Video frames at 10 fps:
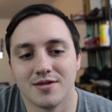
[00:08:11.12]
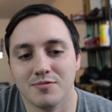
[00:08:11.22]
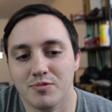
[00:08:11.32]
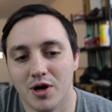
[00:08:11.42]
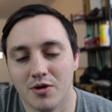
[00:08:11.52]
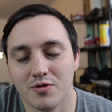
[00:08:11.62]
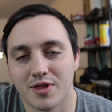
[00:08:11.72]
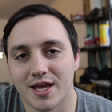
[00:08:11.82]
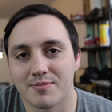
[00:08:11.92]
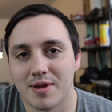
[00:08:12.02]
the boat,
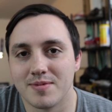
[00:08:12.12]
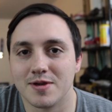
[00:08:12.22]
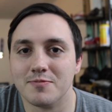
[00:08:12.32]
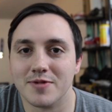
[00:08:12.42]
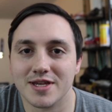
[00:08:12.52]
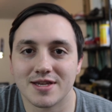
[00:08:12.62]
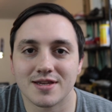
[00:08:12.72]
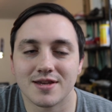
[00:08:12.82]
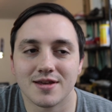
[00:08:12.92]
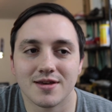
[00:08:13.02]
like maybe
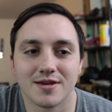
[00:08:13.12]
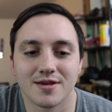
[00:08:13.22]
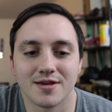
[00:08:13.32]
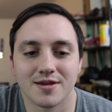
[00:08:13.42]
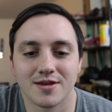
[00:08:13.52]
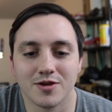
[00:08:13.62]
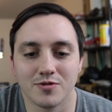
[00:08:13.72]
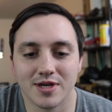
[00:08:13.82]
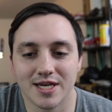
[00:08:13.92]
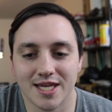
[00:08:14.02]

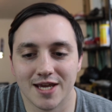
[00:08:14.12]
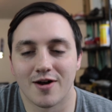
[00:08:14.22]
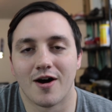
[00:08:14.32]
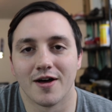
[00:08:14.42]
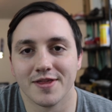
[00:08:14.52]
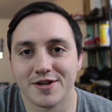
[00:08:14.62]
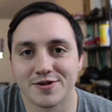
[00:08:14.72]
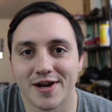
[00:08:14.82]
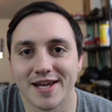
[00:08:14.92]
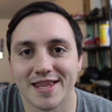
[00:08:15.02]
you didn't get on the
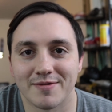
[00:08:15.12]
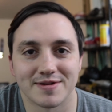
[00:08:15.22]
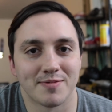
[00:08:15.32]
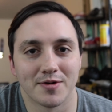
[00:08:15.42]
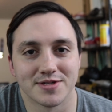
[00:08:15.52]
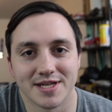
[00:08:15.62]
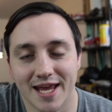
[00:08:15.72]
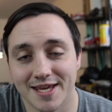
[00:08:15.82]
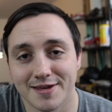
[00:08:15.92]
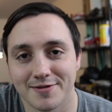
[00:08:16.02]
train that was supposed to
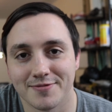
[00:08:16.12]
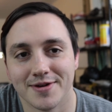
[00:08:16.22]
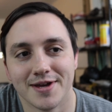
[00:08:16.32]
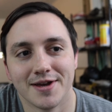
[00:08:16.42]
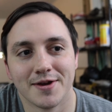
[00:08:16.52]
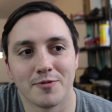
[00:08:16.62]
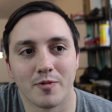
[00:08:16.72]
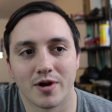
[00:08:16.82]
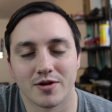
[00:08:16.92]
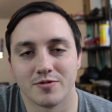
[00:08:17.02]
take you
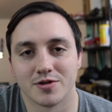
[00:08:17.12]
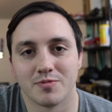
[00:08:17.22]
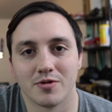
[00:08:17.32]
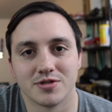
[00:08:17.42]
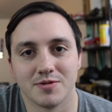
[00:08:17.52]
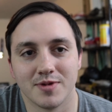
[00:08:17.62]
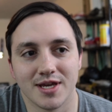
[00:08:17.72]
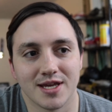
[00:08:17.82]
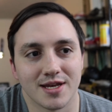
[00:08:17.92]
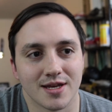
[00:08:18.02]
where you were supposed to
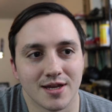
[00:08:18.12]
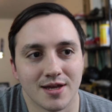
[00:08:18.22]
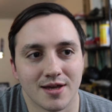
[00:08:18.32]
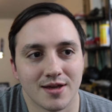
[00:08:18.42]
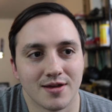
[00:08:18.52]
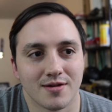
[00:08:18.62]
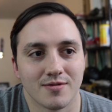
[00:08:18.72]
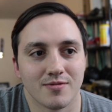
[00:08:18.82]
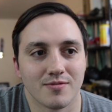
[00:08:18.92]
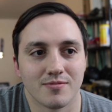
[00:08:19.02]
be, and
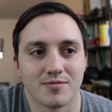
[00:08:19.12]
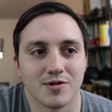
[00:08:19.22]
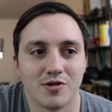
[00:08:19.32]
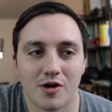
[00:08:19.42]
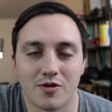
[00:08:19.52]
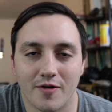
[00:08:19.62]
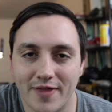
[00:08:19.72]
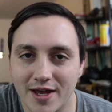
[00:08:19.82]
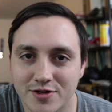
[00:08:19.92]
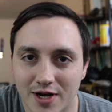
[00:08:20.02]
you don't know if
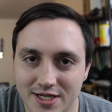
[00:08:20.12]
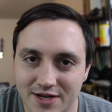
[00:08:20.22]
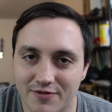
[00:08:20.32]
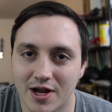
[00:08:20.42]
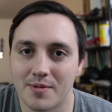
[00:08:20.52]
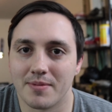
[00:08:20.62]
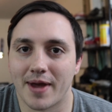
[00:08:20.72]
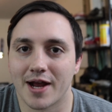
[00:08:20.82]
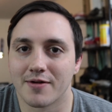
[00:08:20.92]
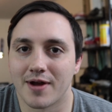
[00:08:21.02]
that train's ever coming
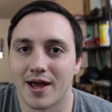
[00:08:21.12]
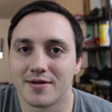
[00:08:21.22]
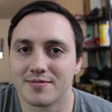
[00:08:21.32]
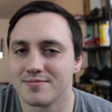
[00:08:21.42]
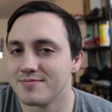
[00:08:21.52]
back around,